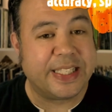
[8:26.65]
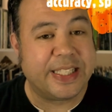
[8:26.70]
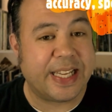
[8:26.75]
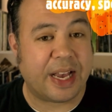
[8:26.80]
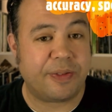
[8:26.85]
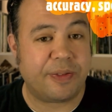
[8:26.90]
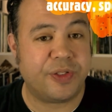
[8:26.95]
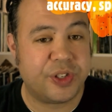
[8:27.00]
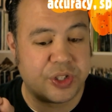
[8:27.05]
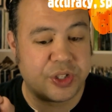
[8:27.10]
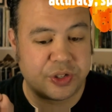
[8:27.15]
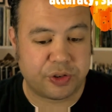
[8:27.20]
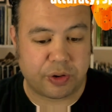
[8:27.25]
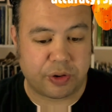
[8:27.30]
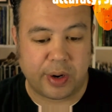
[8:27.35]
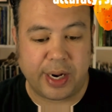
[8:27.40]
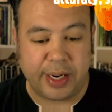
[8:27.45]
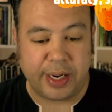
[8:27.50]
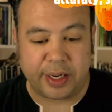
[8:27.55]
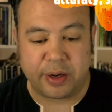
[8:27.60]
deft
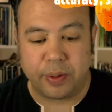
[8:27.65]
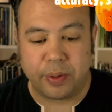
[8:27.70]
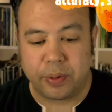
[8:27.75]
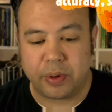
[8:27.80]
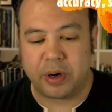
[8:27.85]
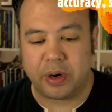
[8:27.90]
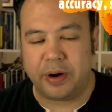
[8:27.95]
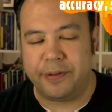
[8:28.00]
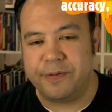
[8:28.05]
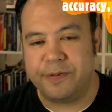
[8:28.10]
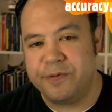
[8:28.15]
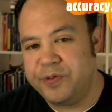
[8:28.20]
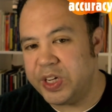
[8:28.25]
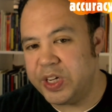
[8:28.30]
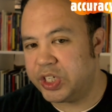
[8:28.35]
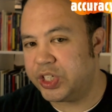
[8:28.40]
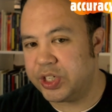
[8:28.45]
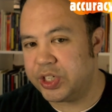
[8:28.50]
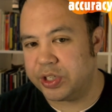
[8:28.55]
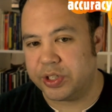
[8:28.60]
strike or a
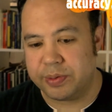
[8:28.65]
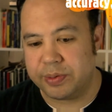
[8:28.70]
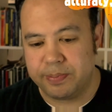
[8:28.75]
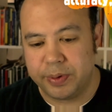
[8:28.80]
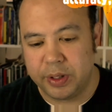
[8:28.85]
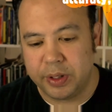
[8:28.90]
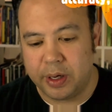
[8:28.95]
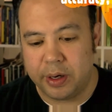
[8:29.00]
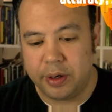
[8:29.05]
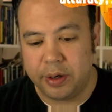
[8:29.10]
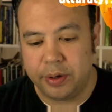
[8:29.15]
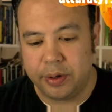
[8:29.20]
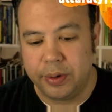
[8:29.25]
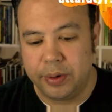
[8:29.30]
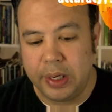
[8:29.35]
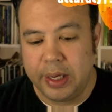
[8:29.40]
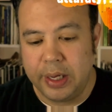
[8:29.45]
vicious blow,